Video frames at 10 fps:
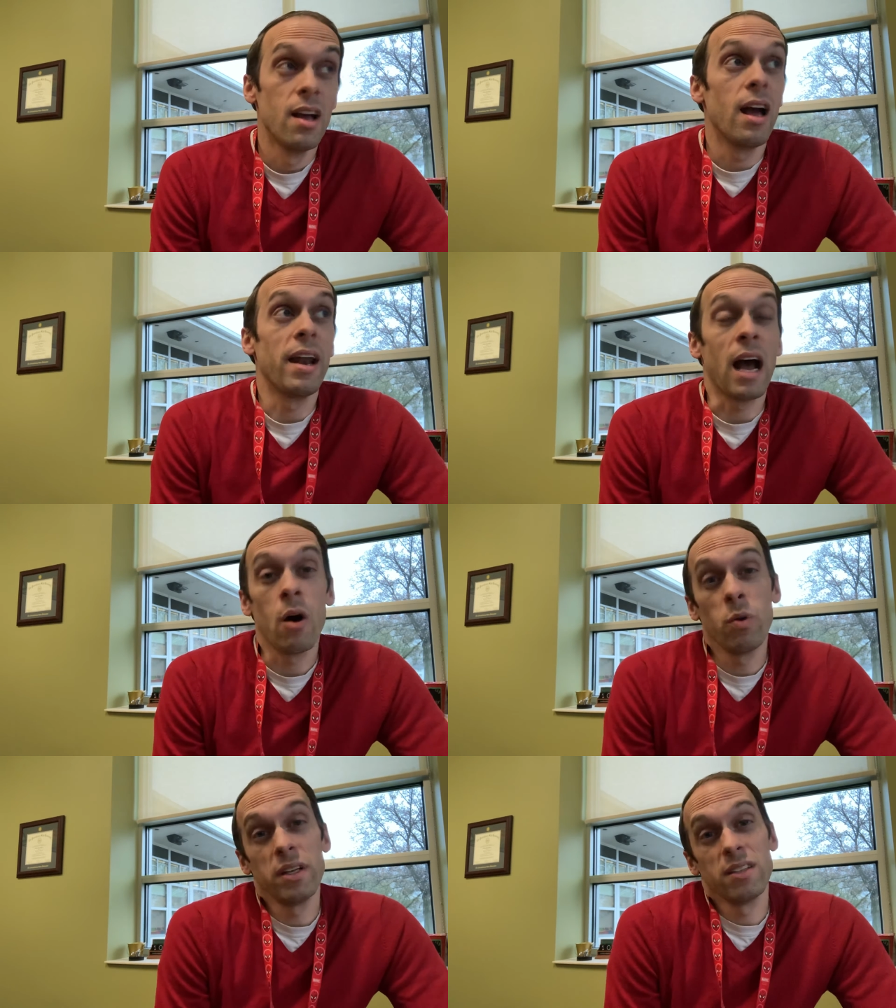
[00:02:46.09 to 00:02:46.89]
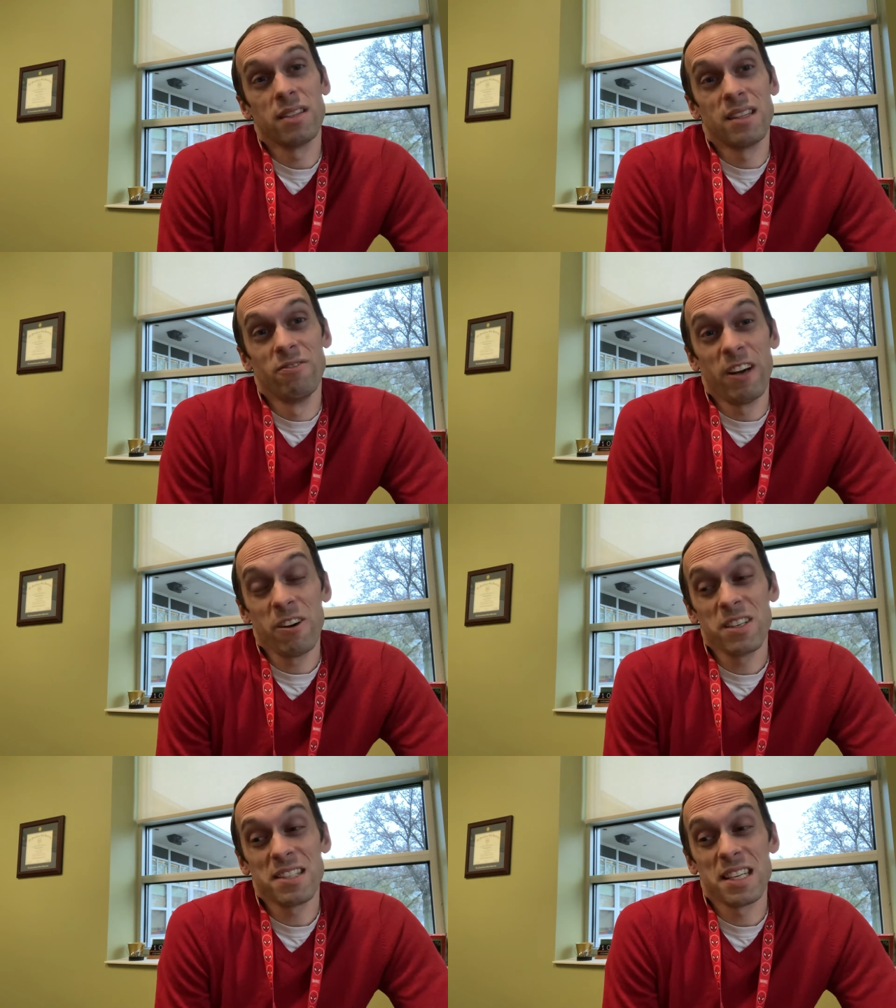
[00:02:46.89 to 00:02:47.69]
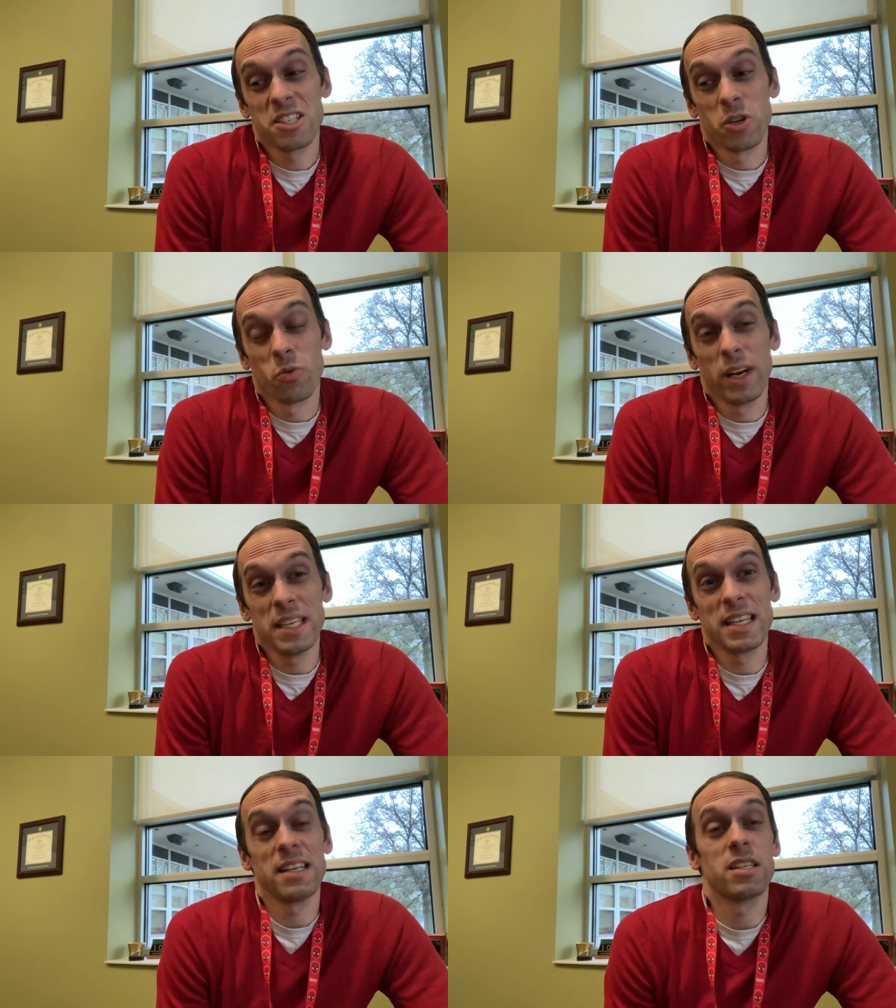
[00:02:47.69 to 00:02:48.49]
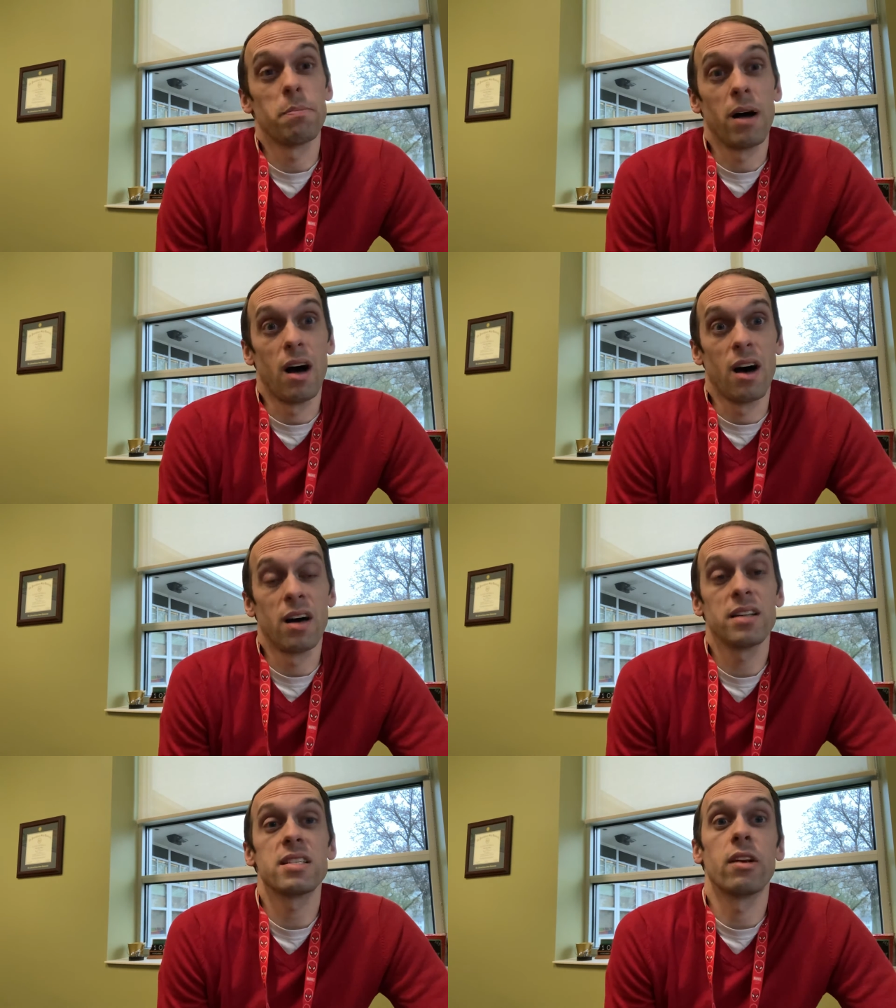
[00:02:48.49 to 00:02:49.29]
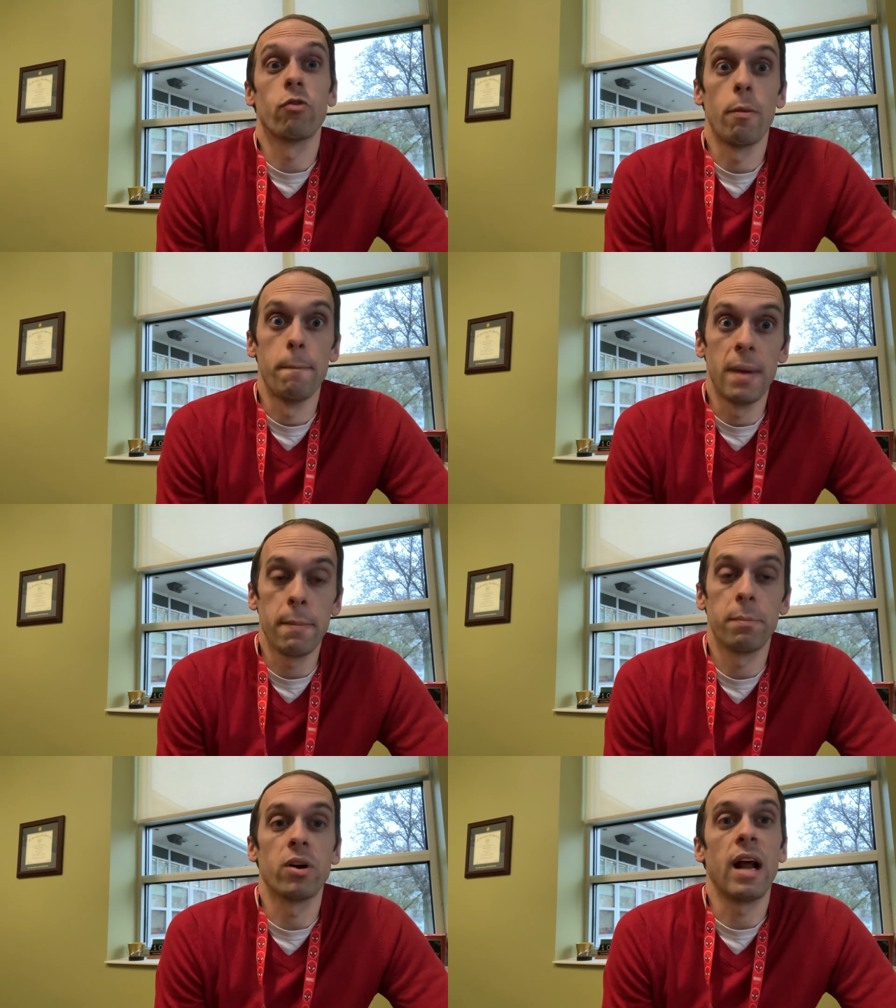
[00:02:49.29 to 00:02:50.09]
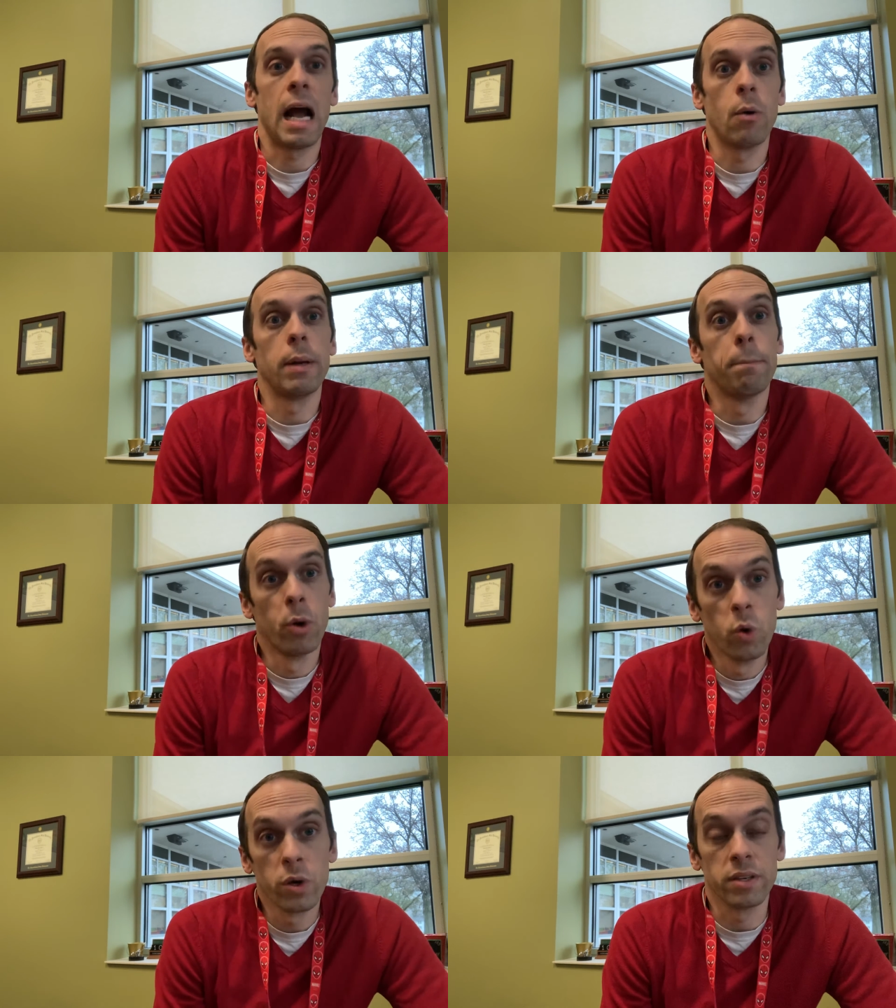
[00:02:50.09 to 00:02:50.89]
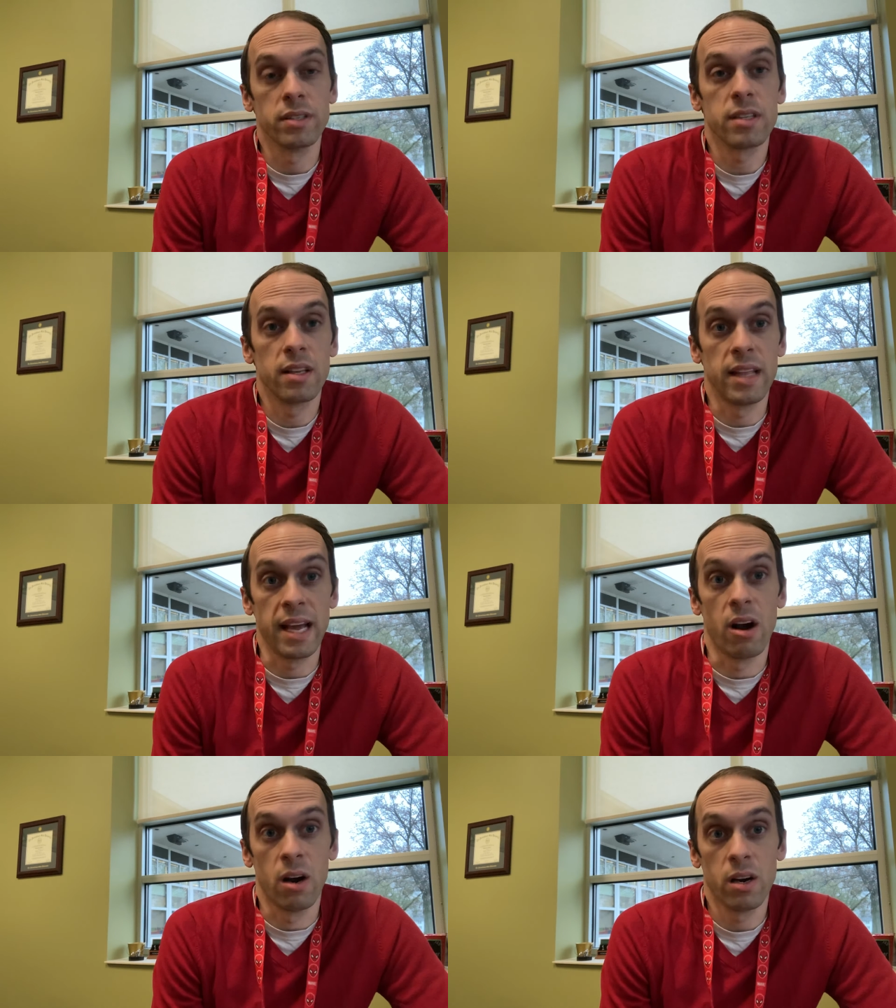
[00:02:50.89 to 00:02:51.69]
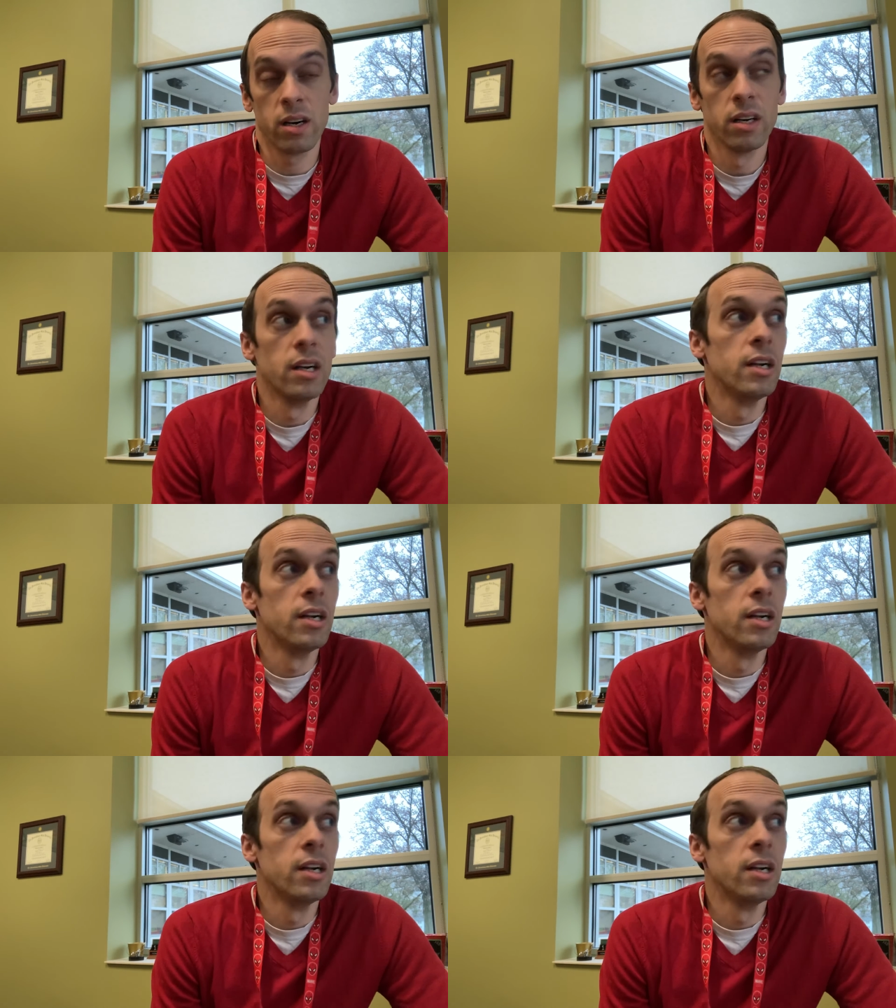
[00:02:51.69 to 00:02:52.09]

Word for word: and how veterans day is a great day to pause and remember how important they are